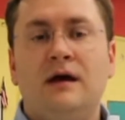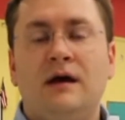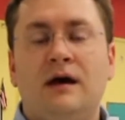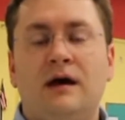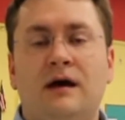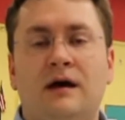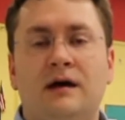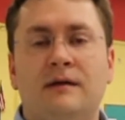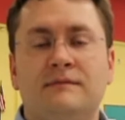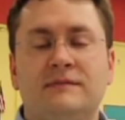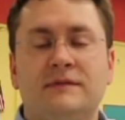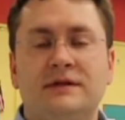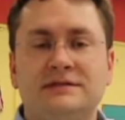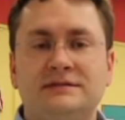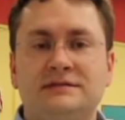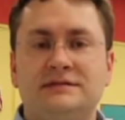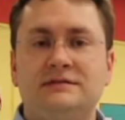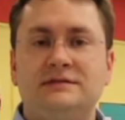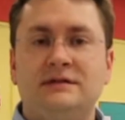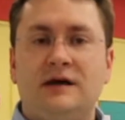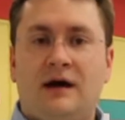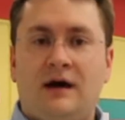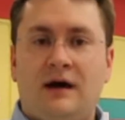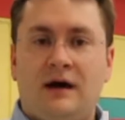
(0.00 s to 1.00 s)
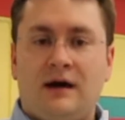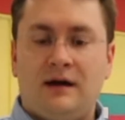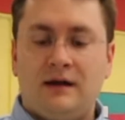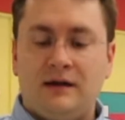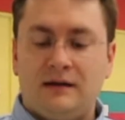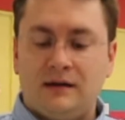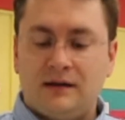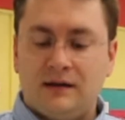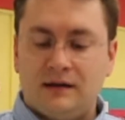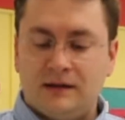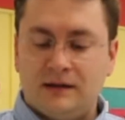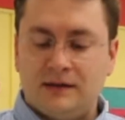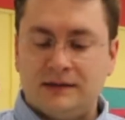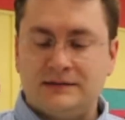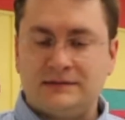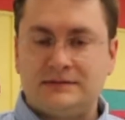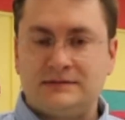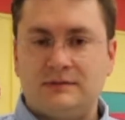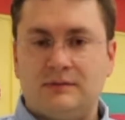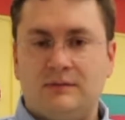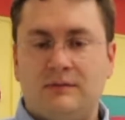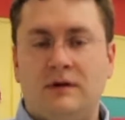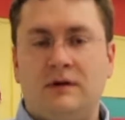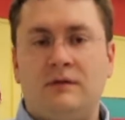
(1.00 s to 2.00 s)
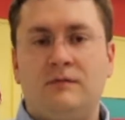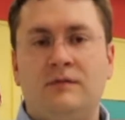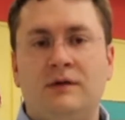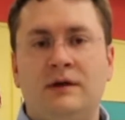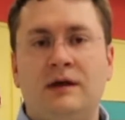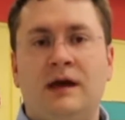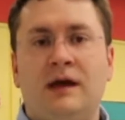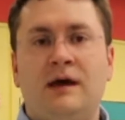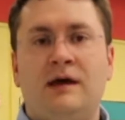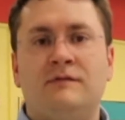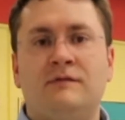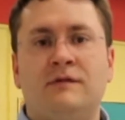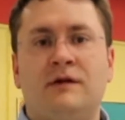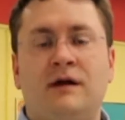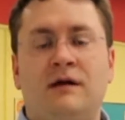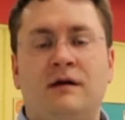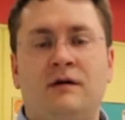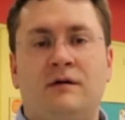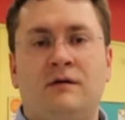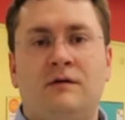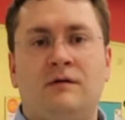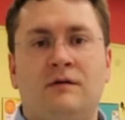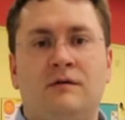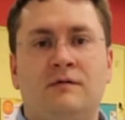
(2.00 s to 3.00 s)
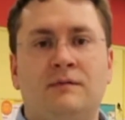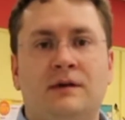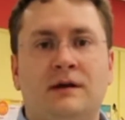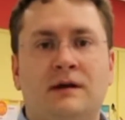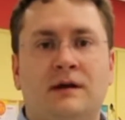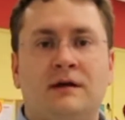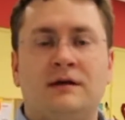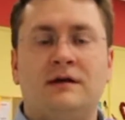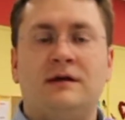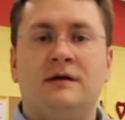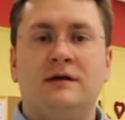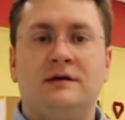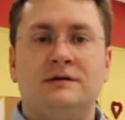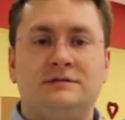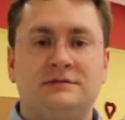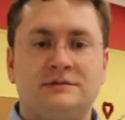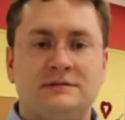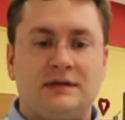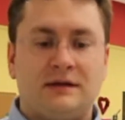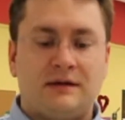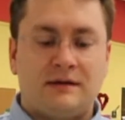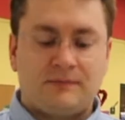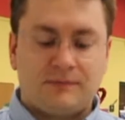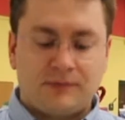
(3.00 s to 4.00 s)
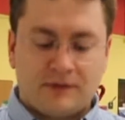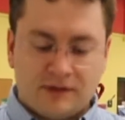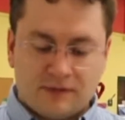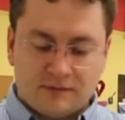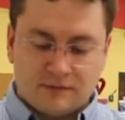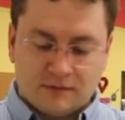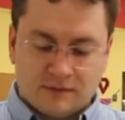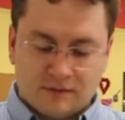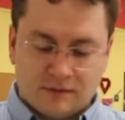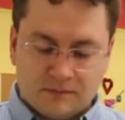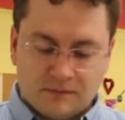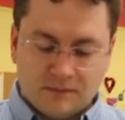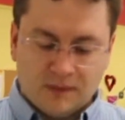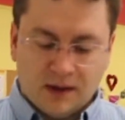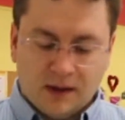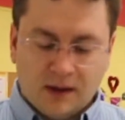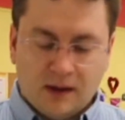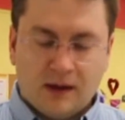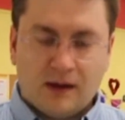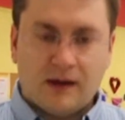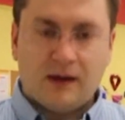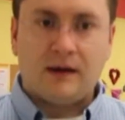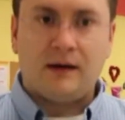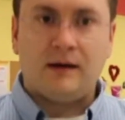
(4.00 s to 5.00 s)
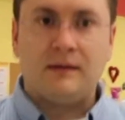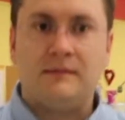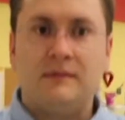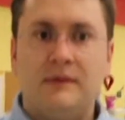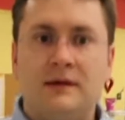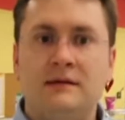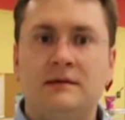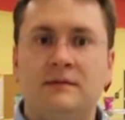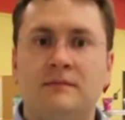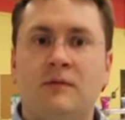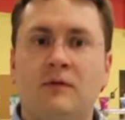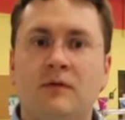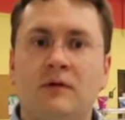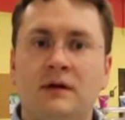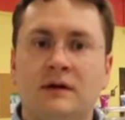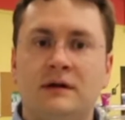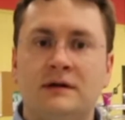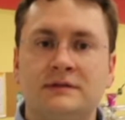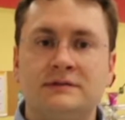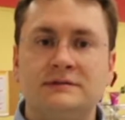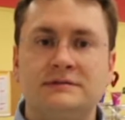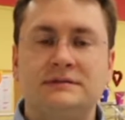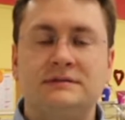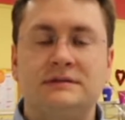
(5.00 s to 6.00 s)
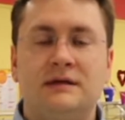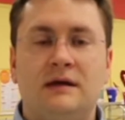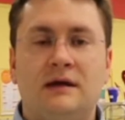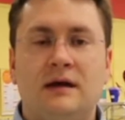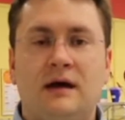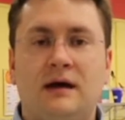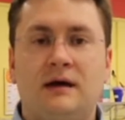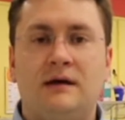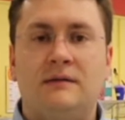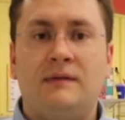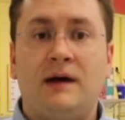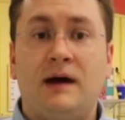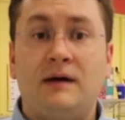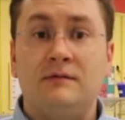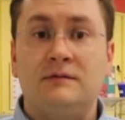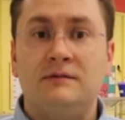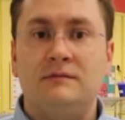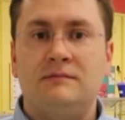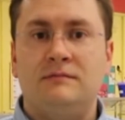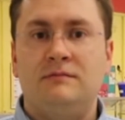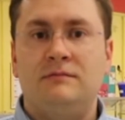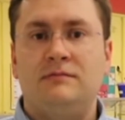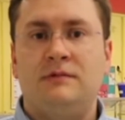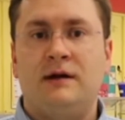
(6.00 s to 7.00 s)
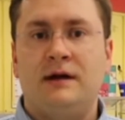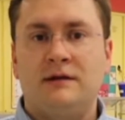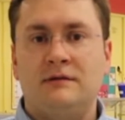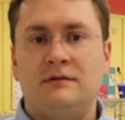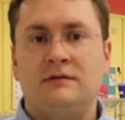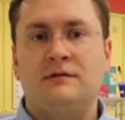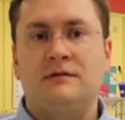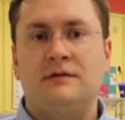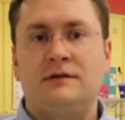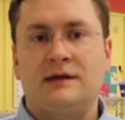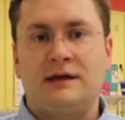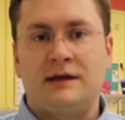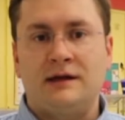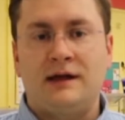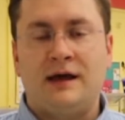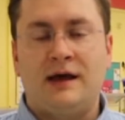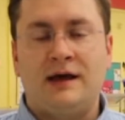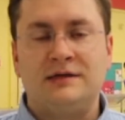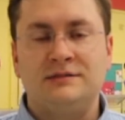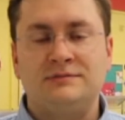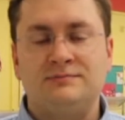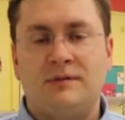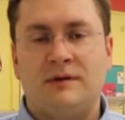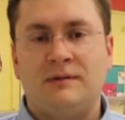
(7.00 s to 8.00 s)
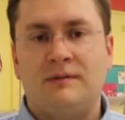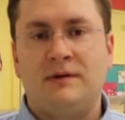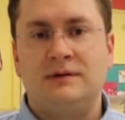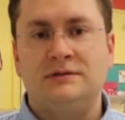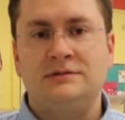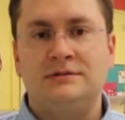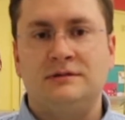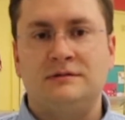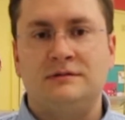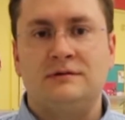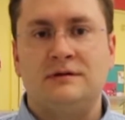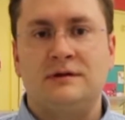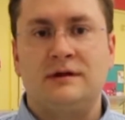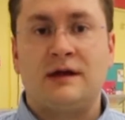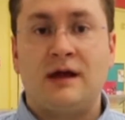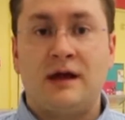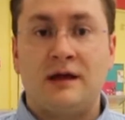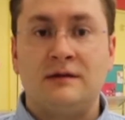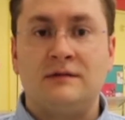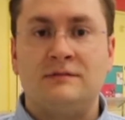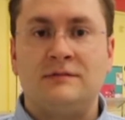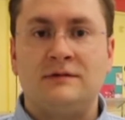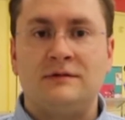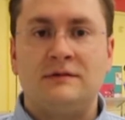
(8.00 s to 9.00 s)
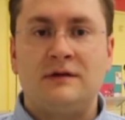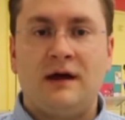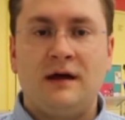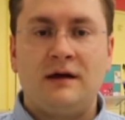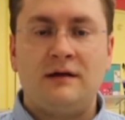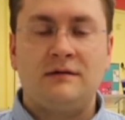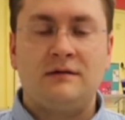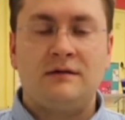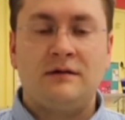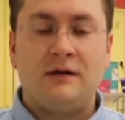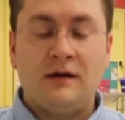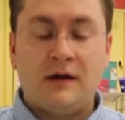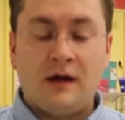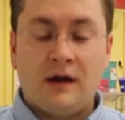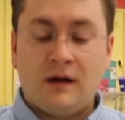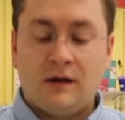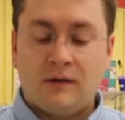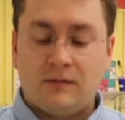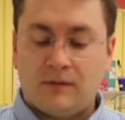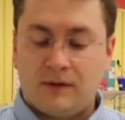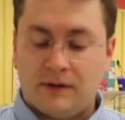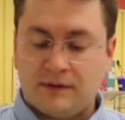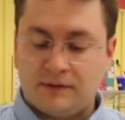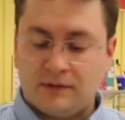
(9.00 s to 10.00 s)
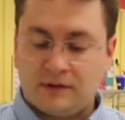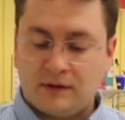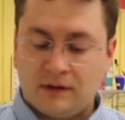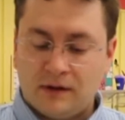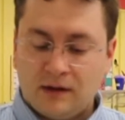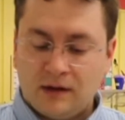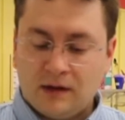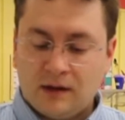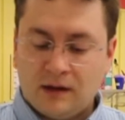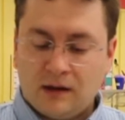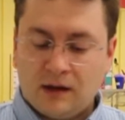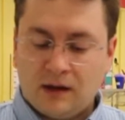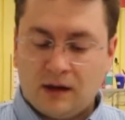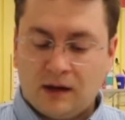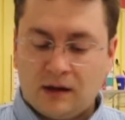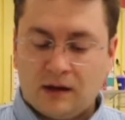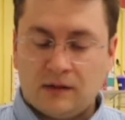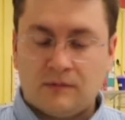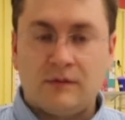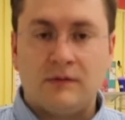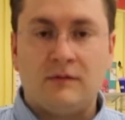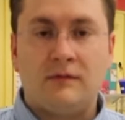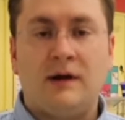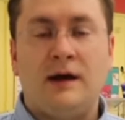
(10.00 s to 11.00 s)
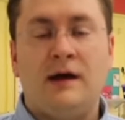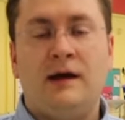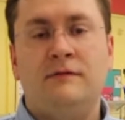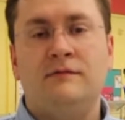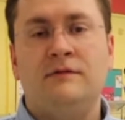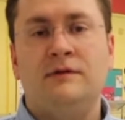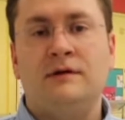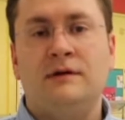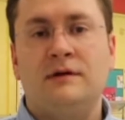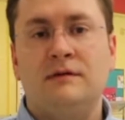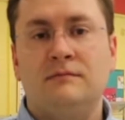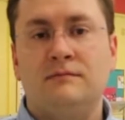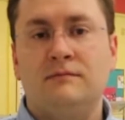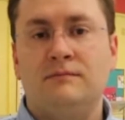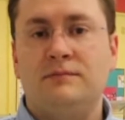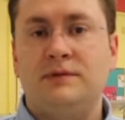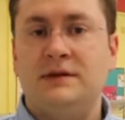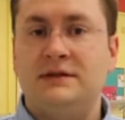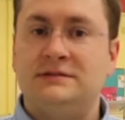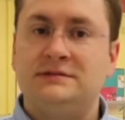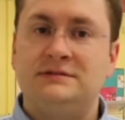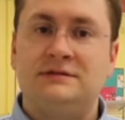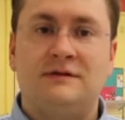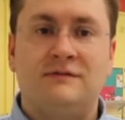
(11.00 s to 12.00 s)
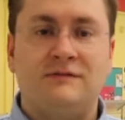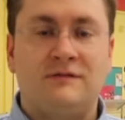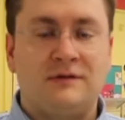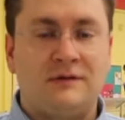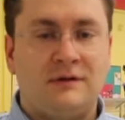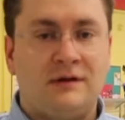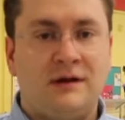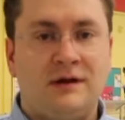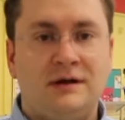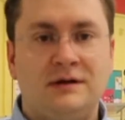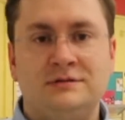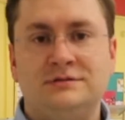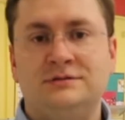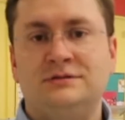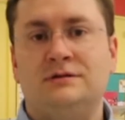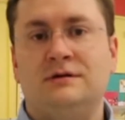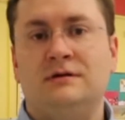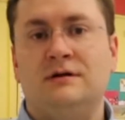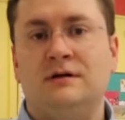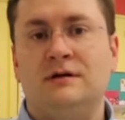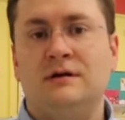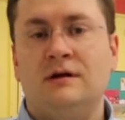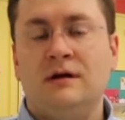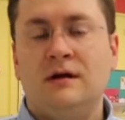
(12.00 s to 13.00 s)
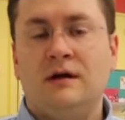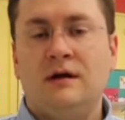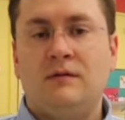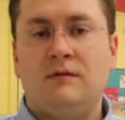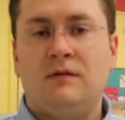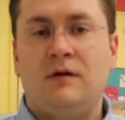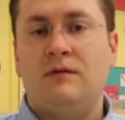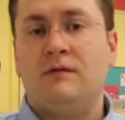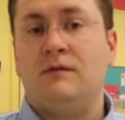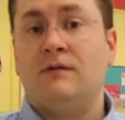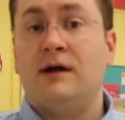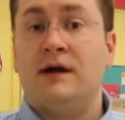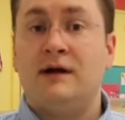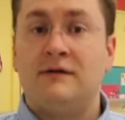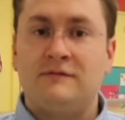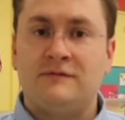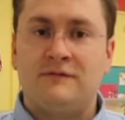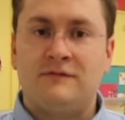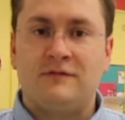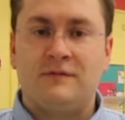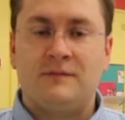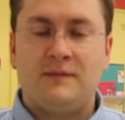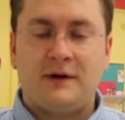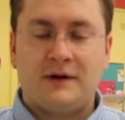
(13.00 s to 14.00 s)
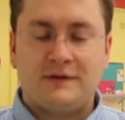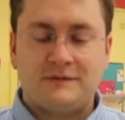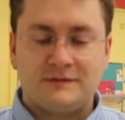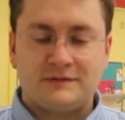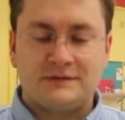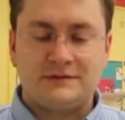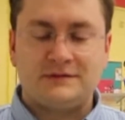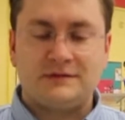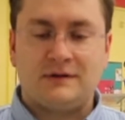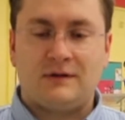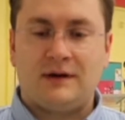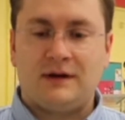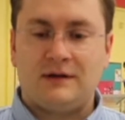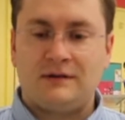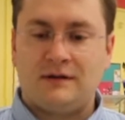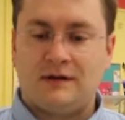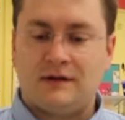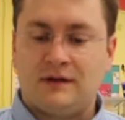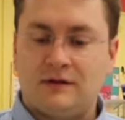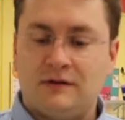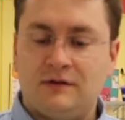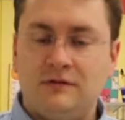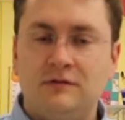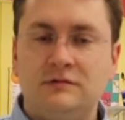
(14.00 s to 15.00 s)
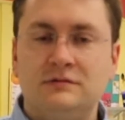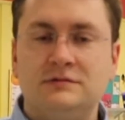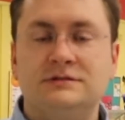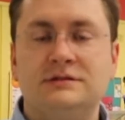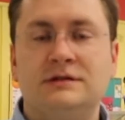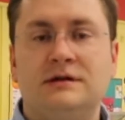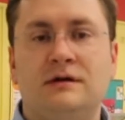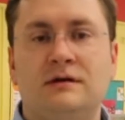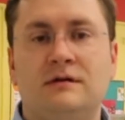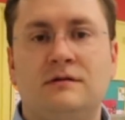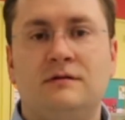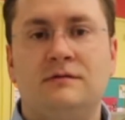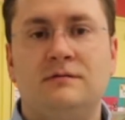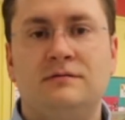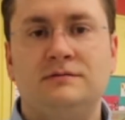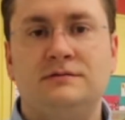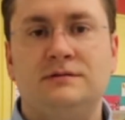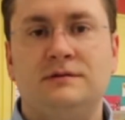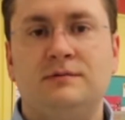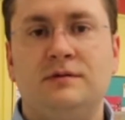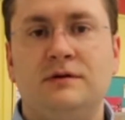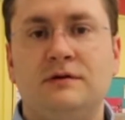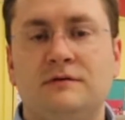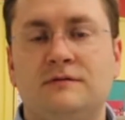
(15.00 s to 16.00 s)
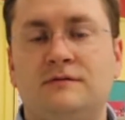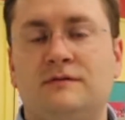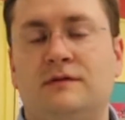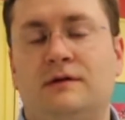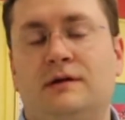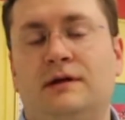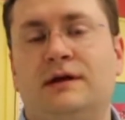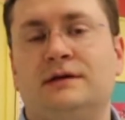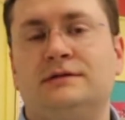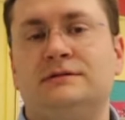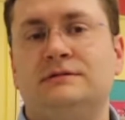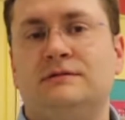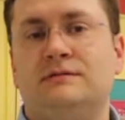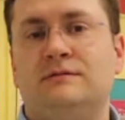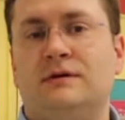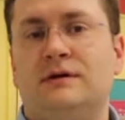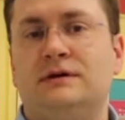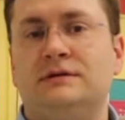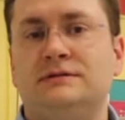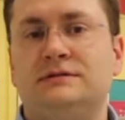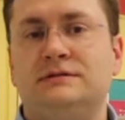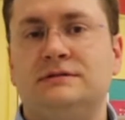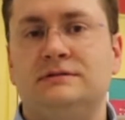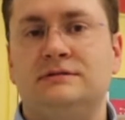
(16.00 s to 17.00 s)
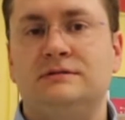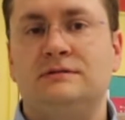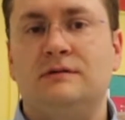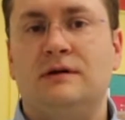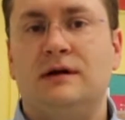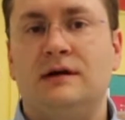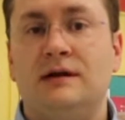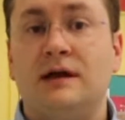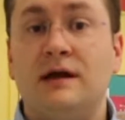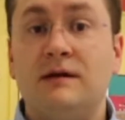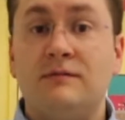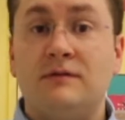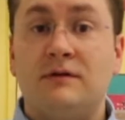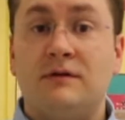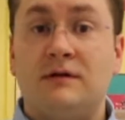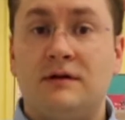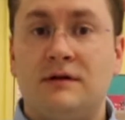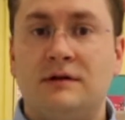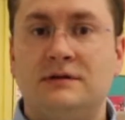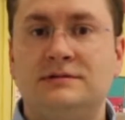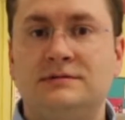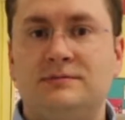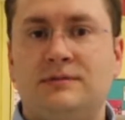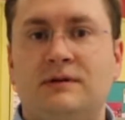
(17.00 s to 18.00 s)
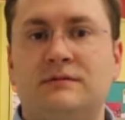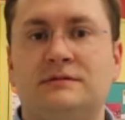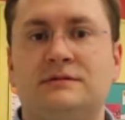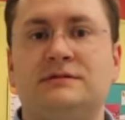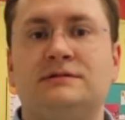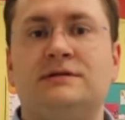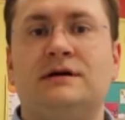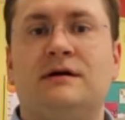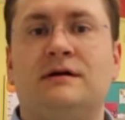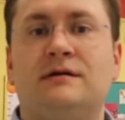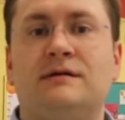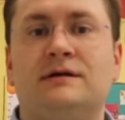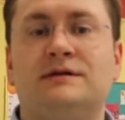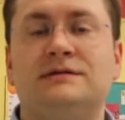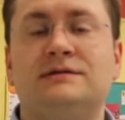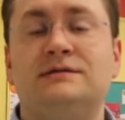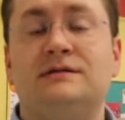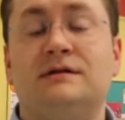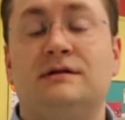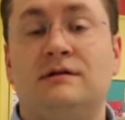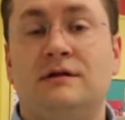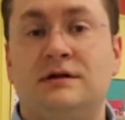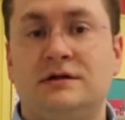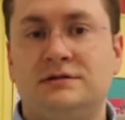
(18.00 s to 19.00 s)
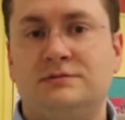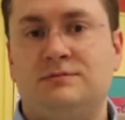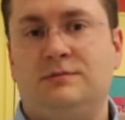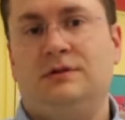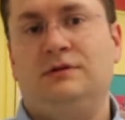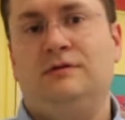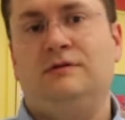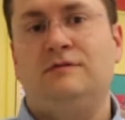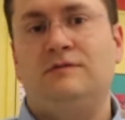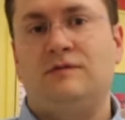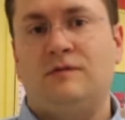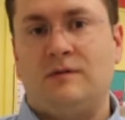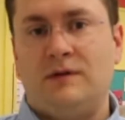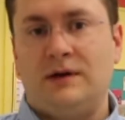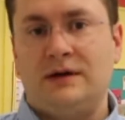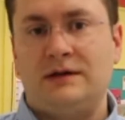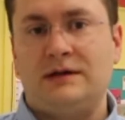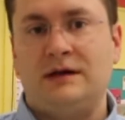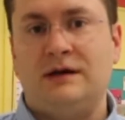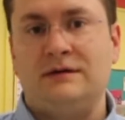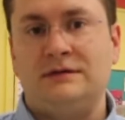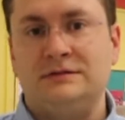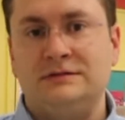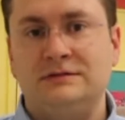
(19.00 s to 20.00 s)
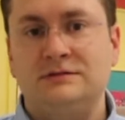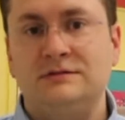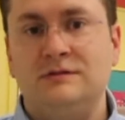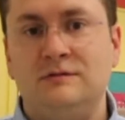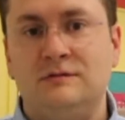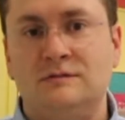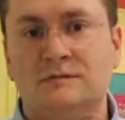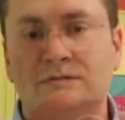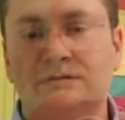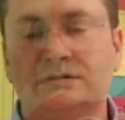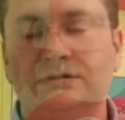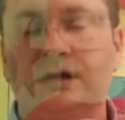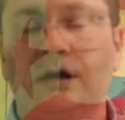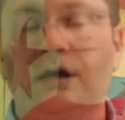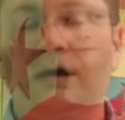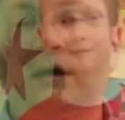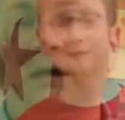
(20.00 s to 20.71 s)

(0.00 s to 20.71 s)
Um, this dot is what we have at our home in our kids' uh, playroom. Um, in the mornings, um, I would regularly get asked by my children, Caleb and Tyler, whether uh, we were having pizza for lunch or what we were having for breakfast. So I thought a cool skill to build for Alexa was to enable her to be able to tell us the lunch menu for Wake County schools.